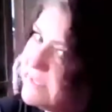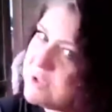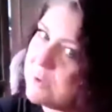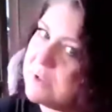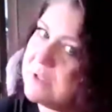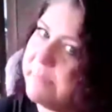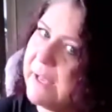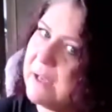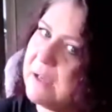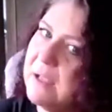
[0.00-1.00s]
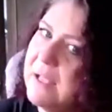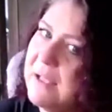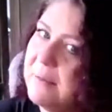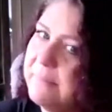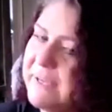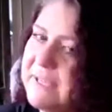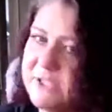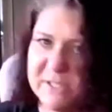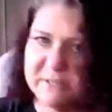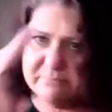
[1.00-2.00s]
even shorter in the back
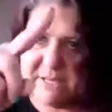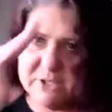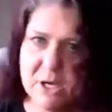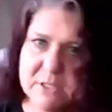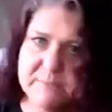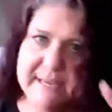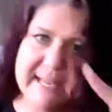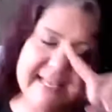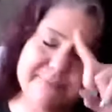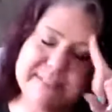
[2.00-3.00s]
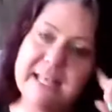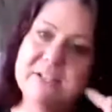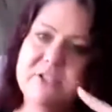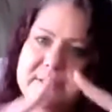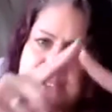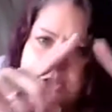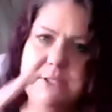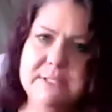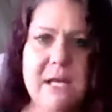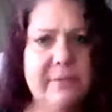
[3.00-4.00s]
because my daughter's my cosmetologist and
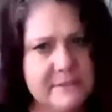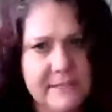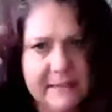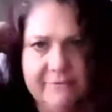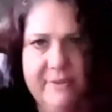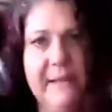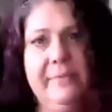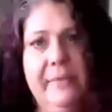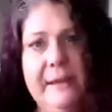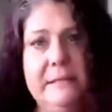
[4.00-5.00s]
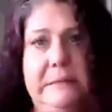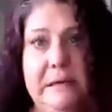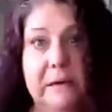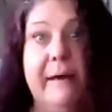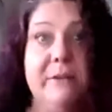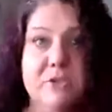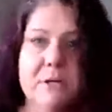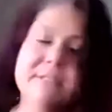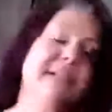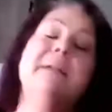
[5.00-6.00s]
she's cutting this like V thing, seeing if I'll
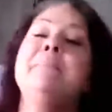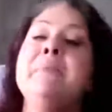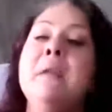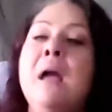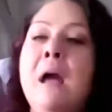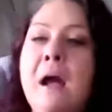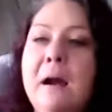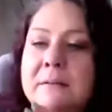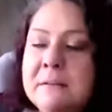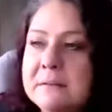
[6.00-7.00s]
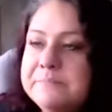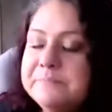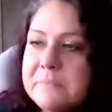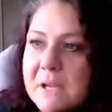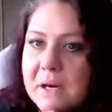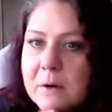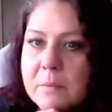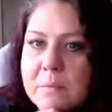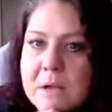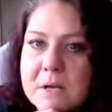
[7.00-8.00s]
trust it. You
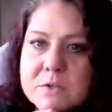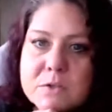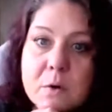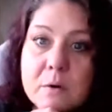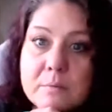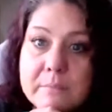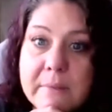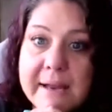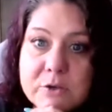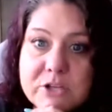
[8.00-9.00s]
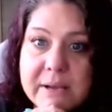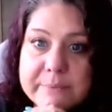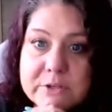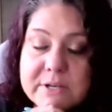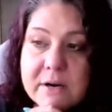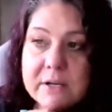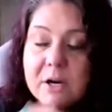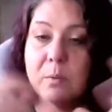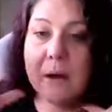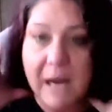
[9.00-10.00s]
know, so my new chapters are, you
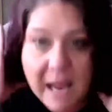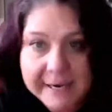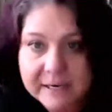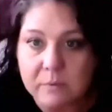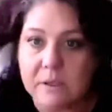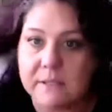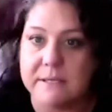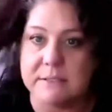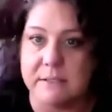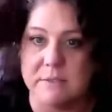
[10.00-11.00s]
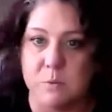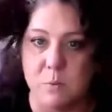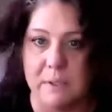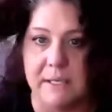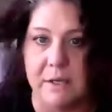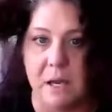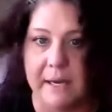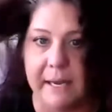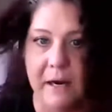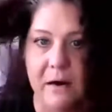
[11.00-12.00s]
know what, I can release this really long
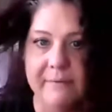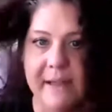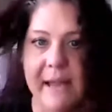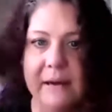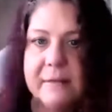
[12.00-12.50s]
hair I've had,